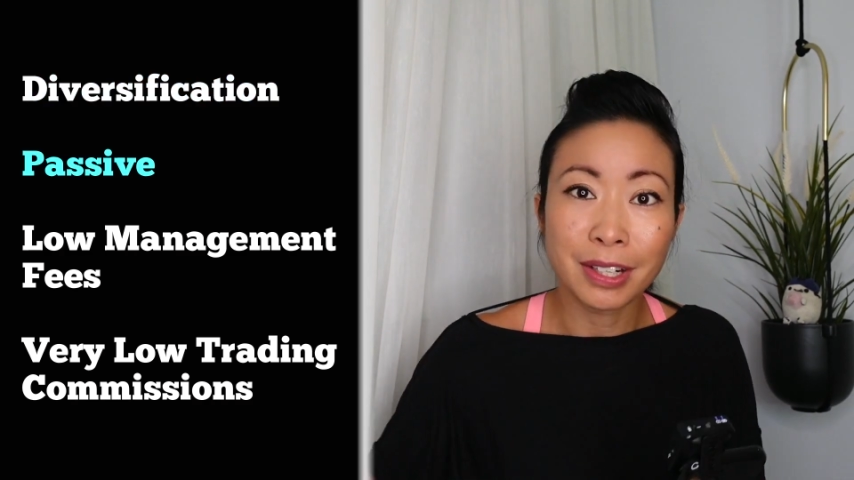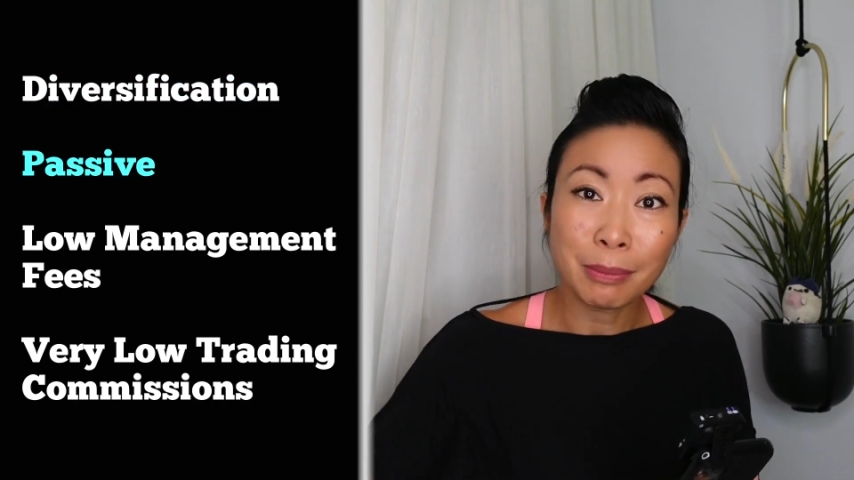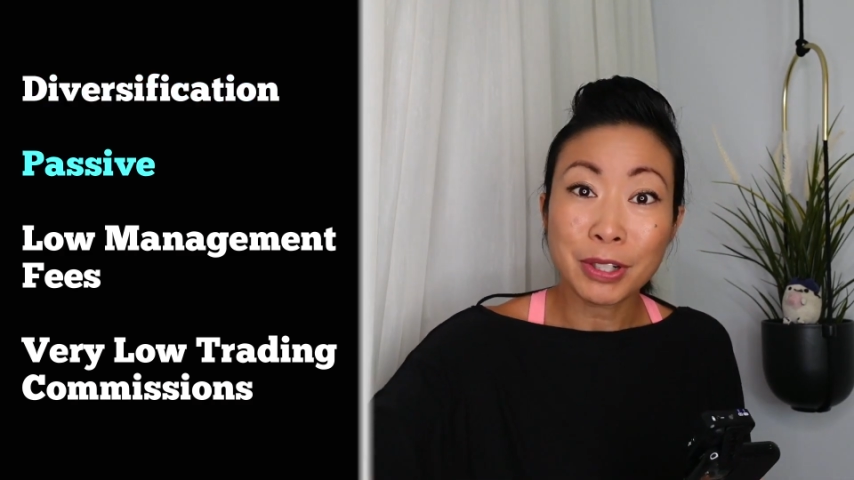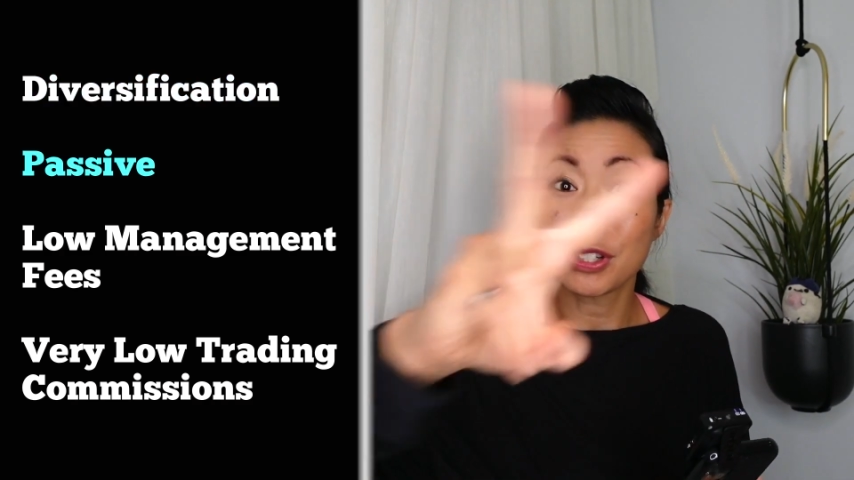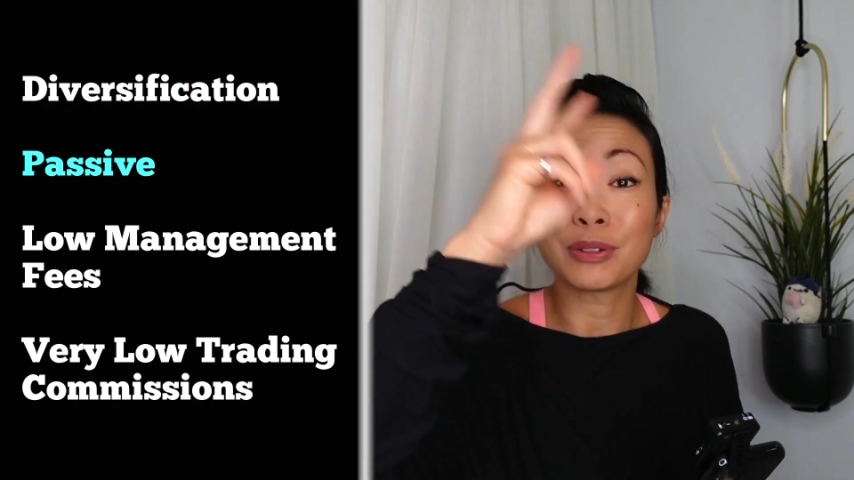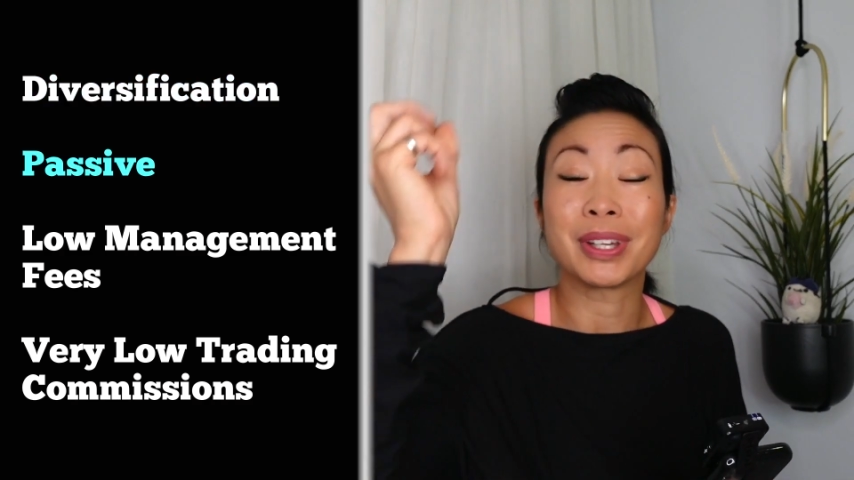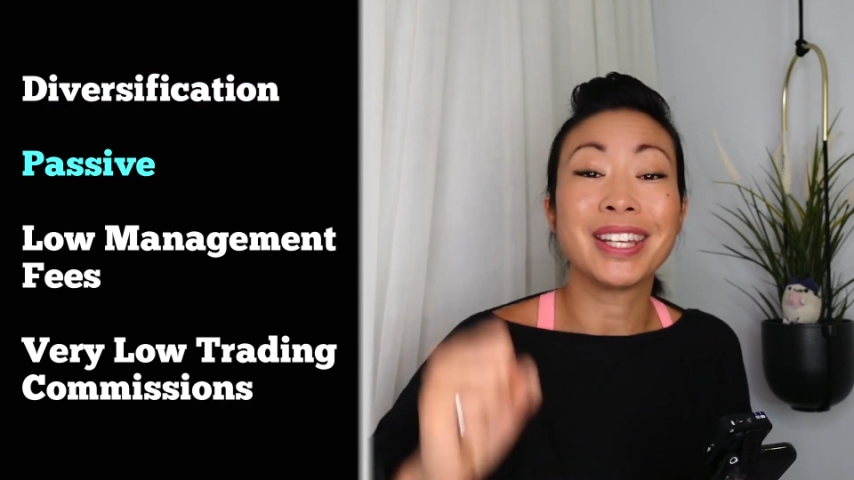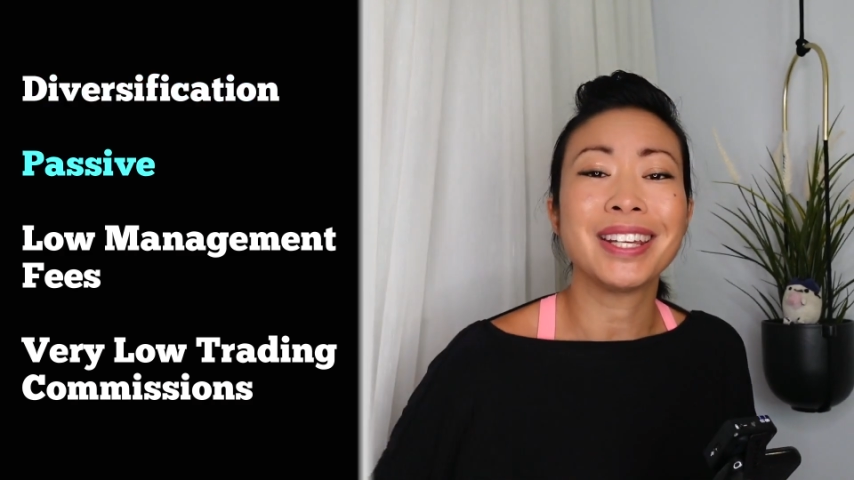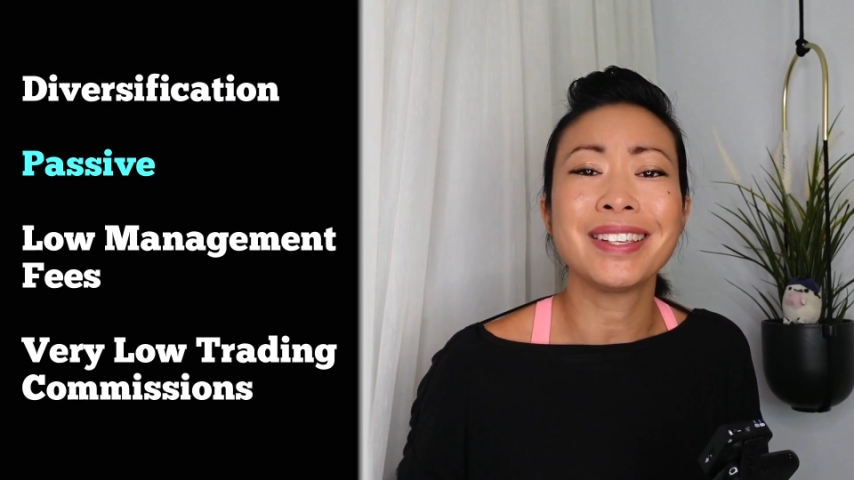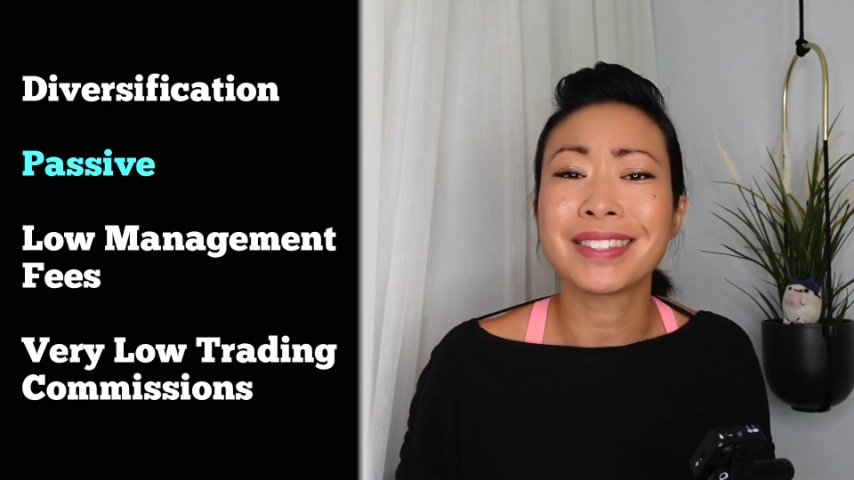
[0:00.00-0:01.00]
Number two,
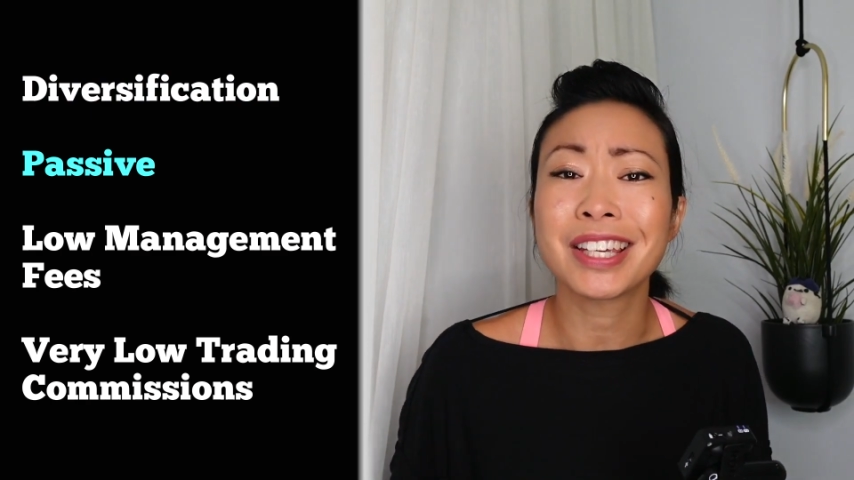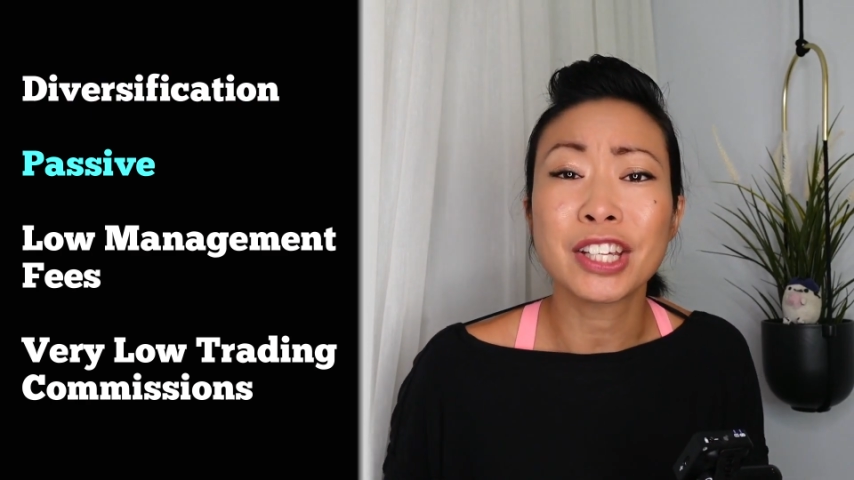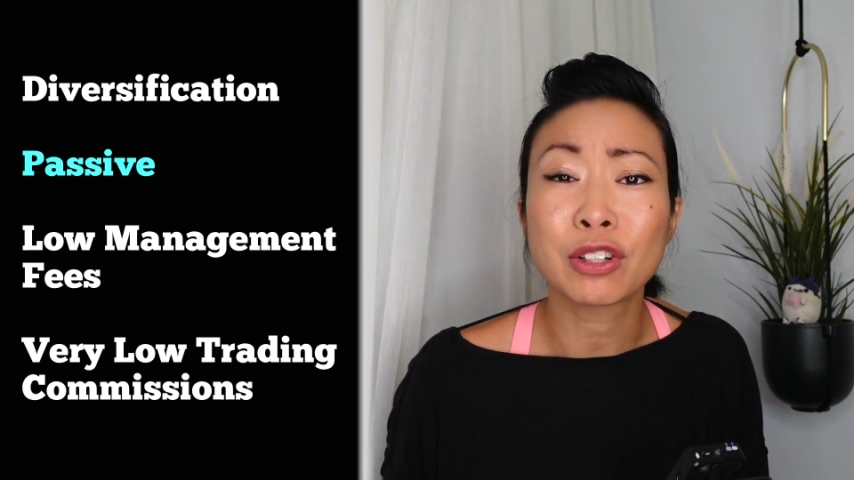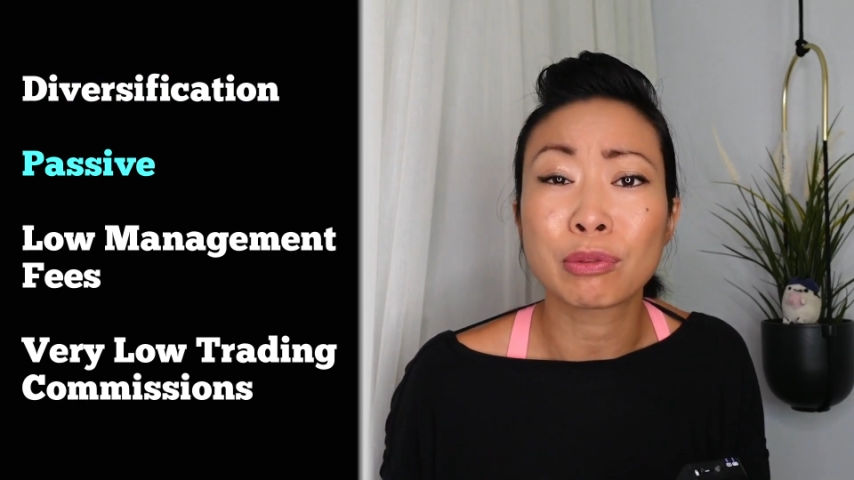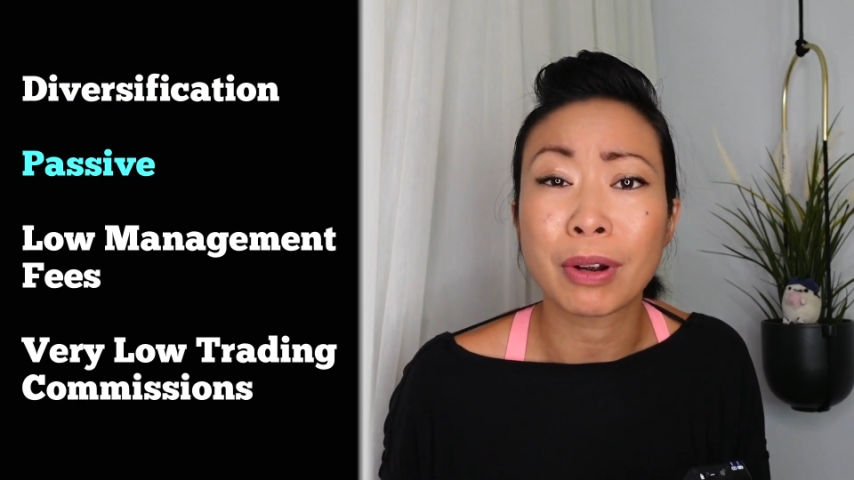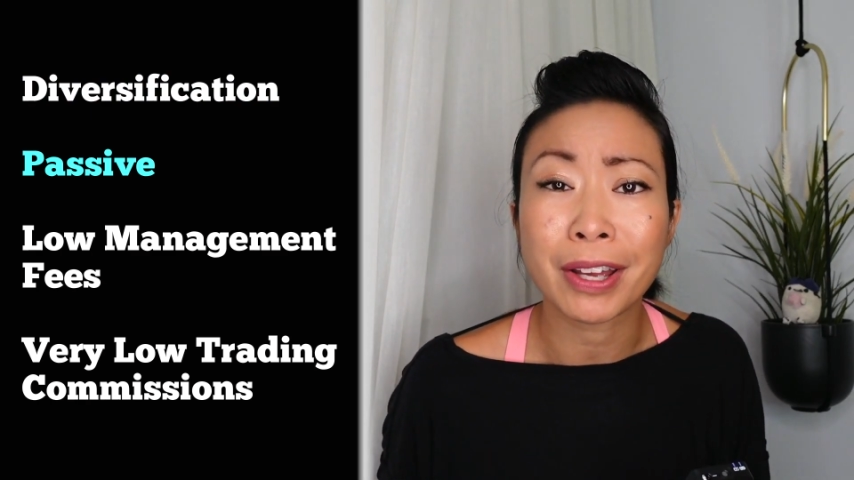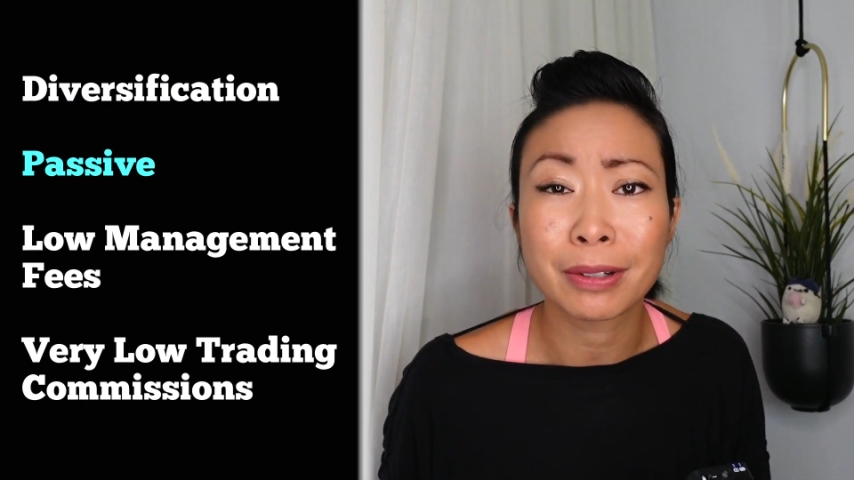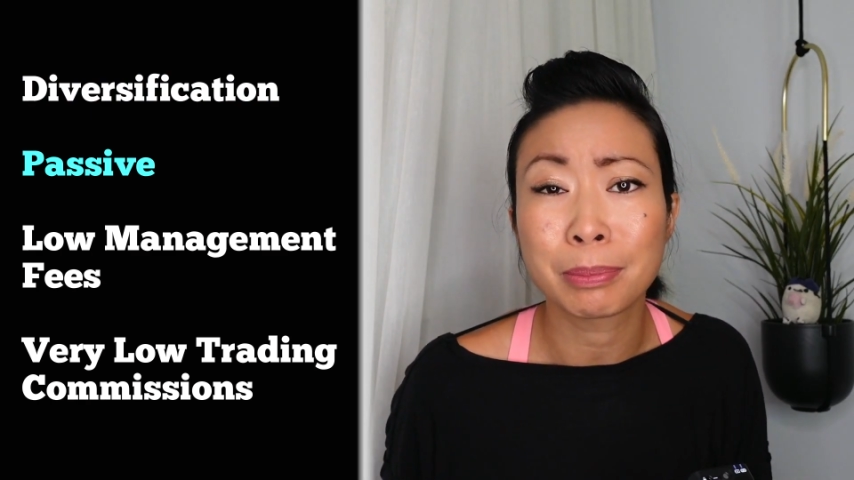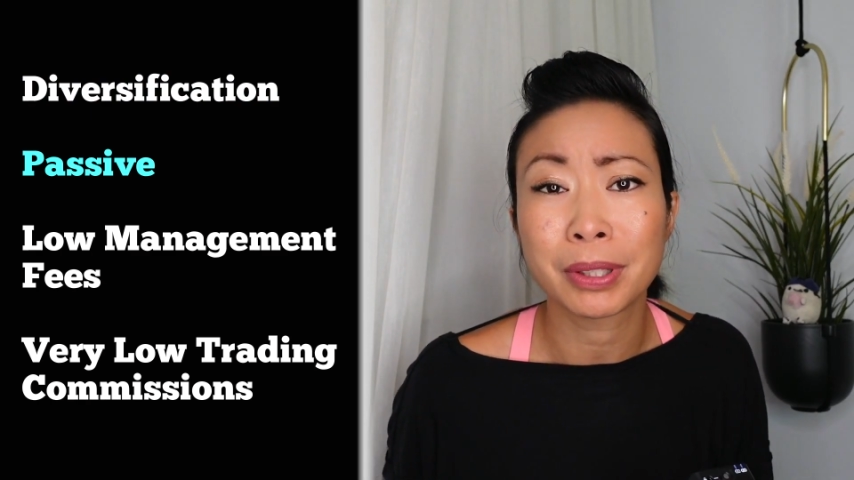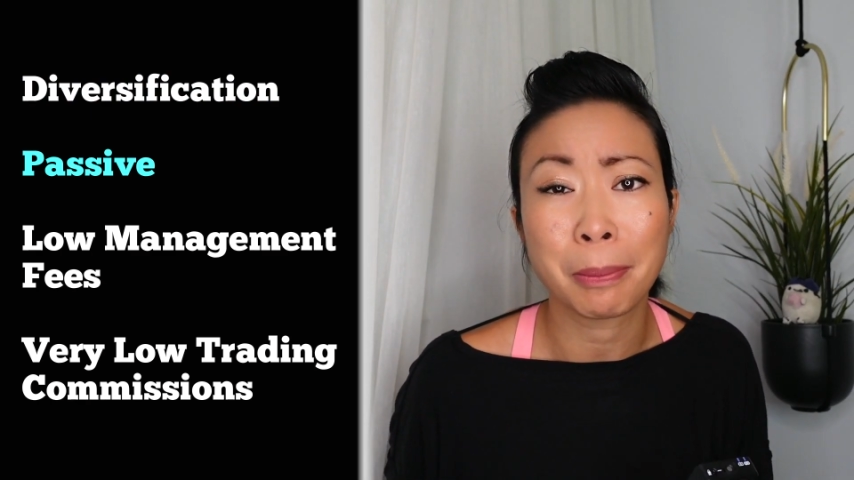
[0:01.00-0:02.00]
it is
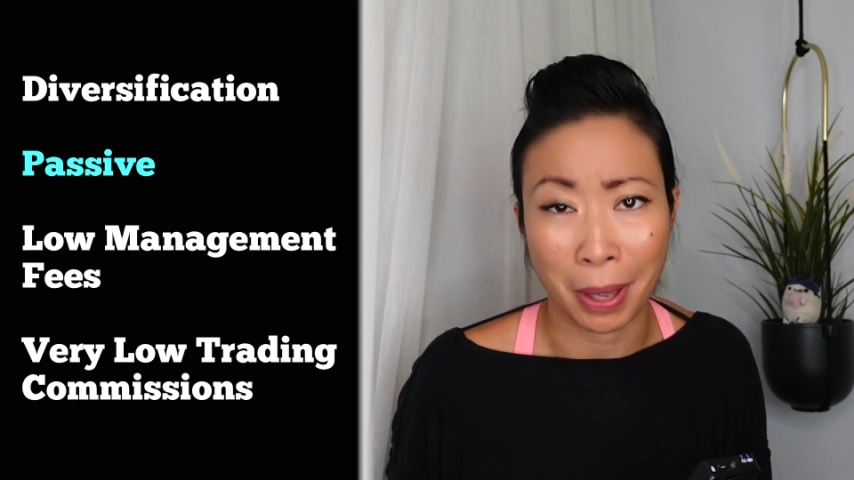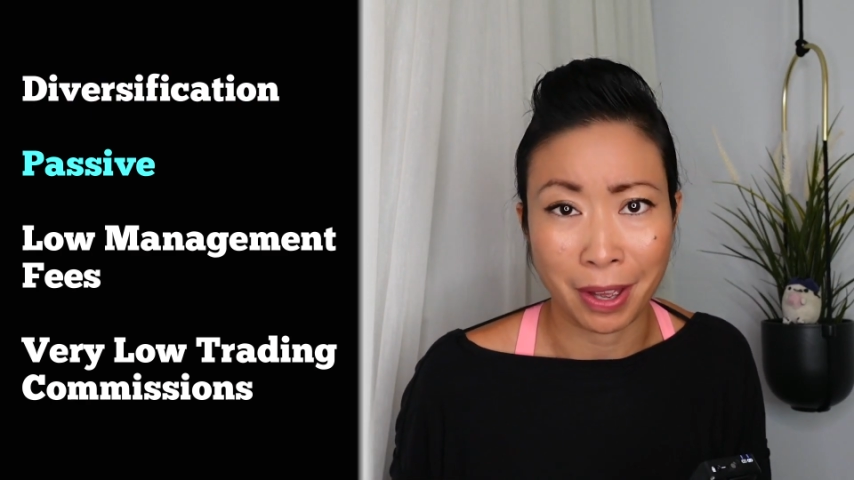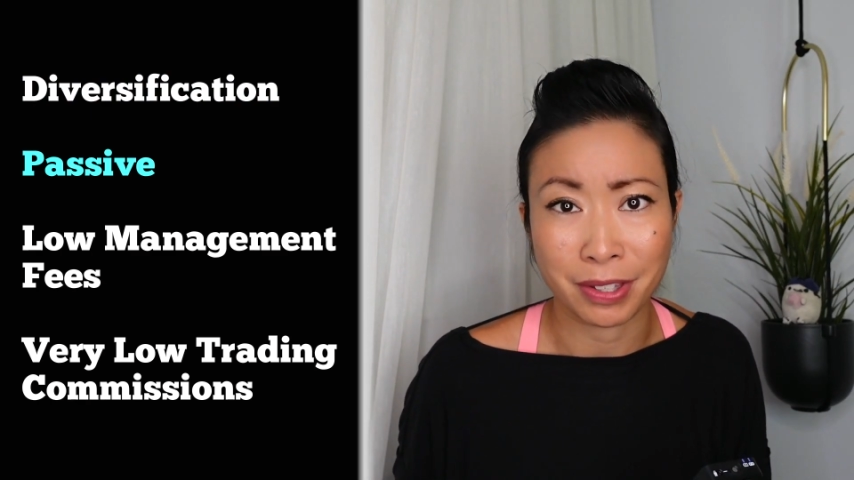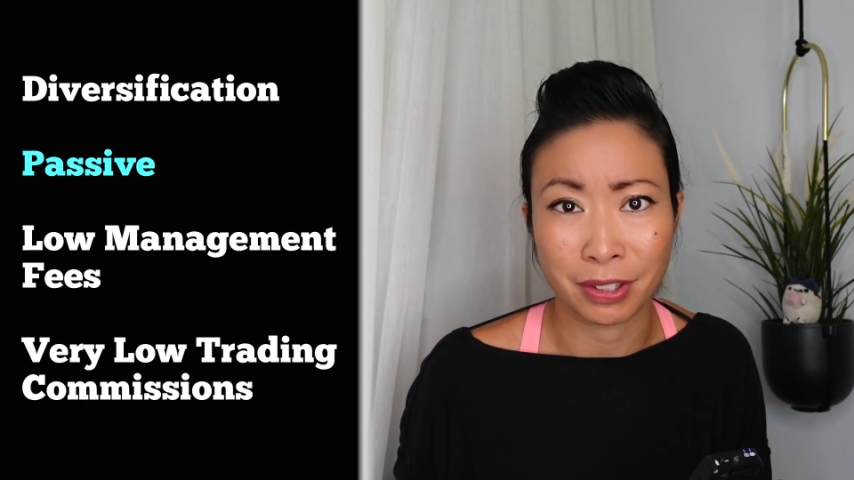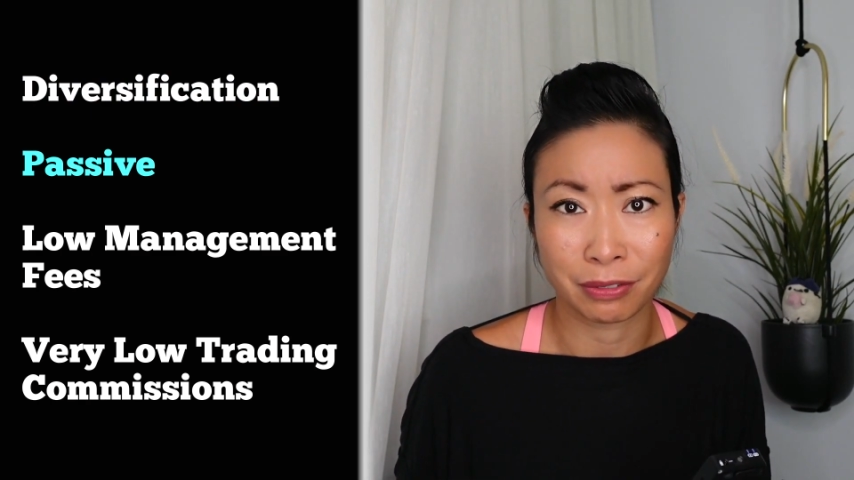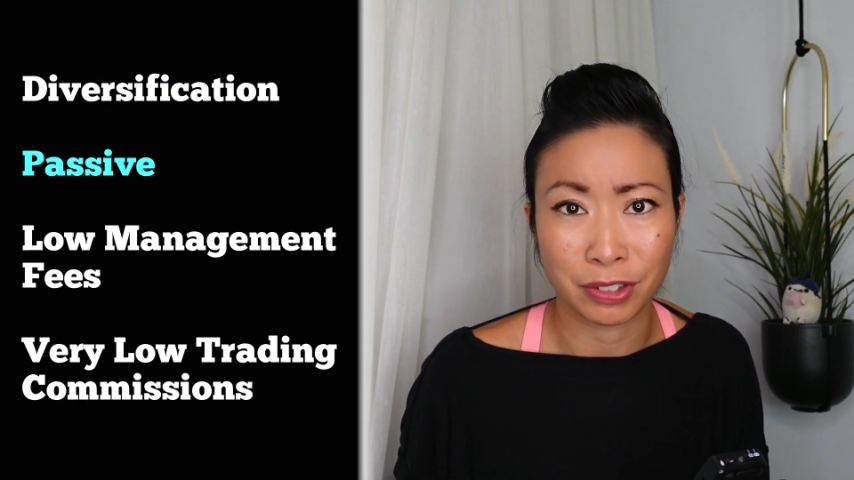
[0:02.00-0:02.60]
incredibly passive.